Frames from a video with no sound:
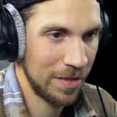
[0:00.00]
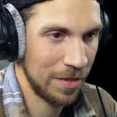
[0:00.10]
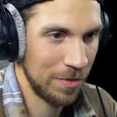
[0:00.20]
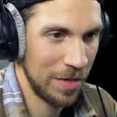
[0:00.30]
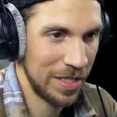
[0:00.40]

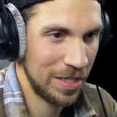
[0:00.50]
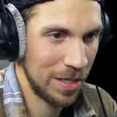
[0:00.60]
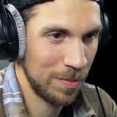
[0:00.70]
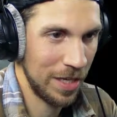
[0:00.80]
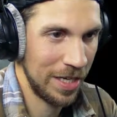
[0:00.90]
Go away,
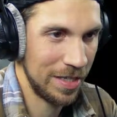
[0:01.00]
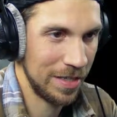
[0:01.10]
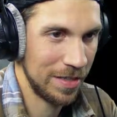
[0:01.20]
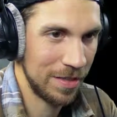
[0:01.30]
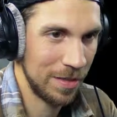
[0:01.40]
saw blade.
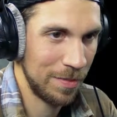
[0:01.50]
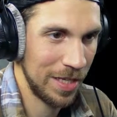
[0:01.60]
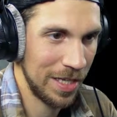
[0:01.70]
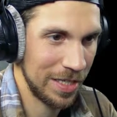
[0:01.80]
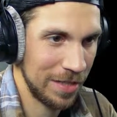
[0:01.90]

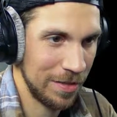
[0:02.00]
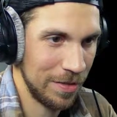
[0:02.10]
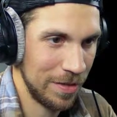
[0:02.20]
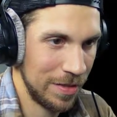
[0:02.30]
Nobody likes you.